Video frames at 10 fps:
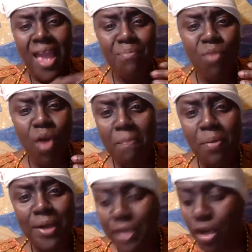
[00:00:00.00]
And more
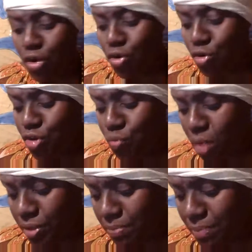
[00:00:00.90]
importantly, who you
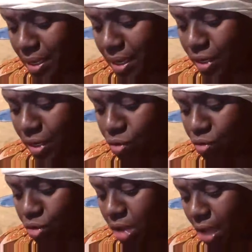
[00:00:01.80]
want to be and
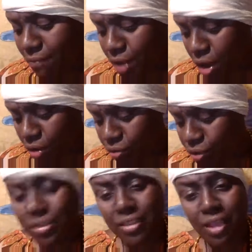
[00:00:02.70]
who you have known
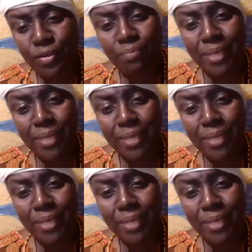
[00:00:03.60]
yourself to